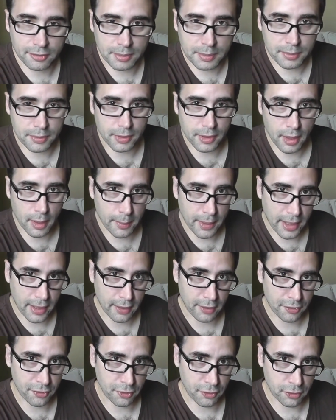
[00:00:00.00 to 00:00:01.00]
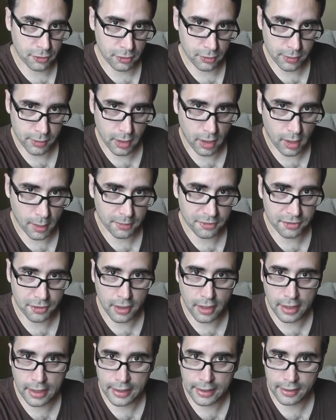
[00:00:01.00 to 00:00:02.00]
people come out of school, comp
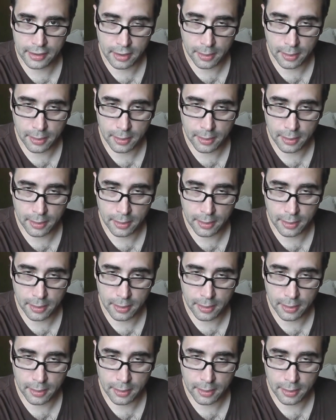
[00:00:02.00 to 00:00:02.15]
sci,